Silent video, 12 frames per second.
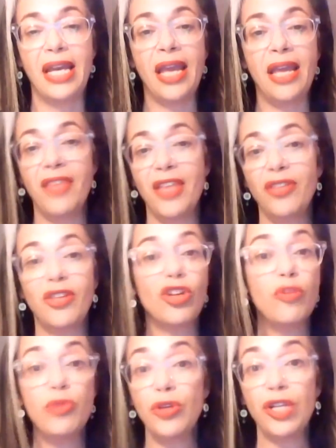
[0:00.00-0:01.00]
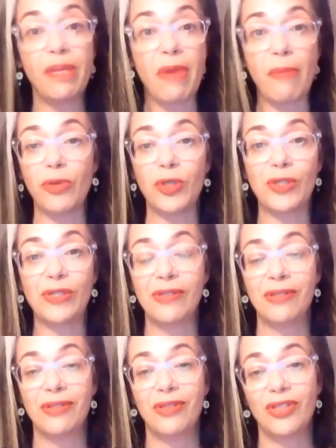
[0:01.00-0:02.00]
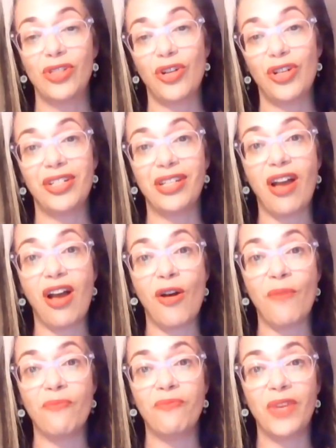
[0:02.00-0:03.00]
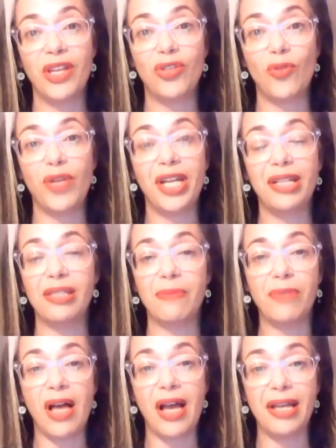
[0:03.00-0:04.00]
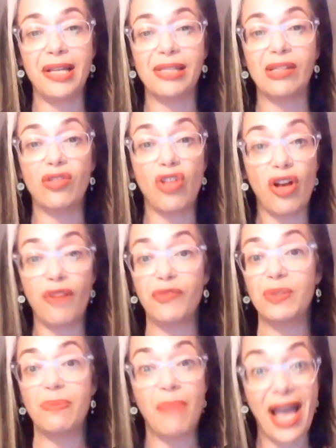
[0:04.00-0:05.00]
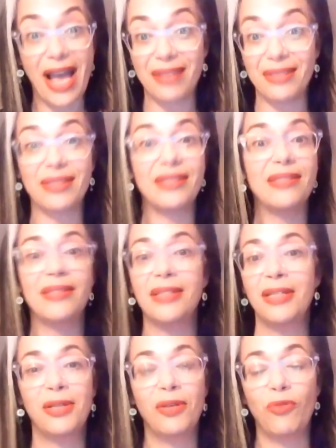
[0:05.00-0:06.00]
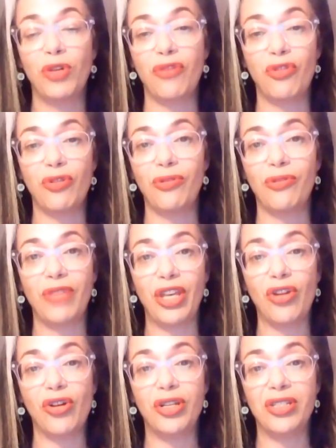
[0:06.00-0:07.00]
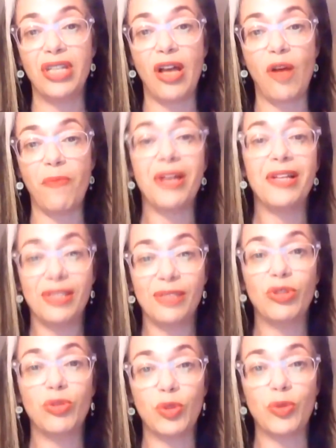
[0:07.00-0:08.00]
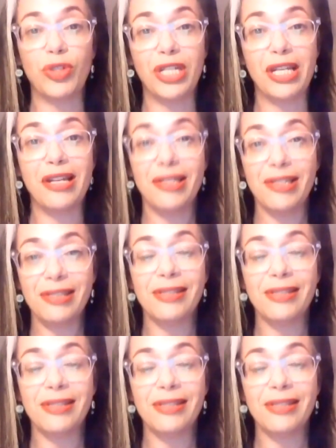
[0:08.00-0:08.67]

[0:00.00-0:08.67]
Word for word: And then the community members started to come and donate supplies, gloves, masks, whatever they could to help us, which was really nice.